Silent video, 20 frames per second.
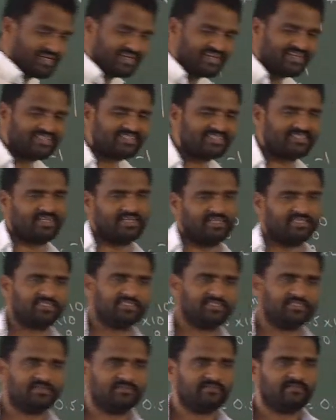
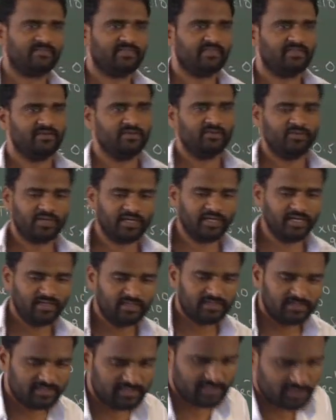crisscross. Okay,
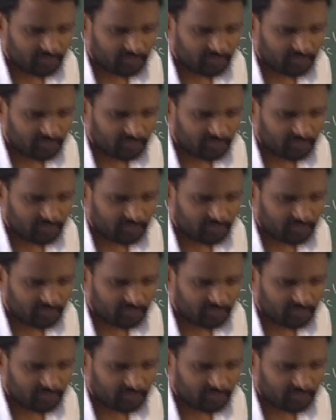this is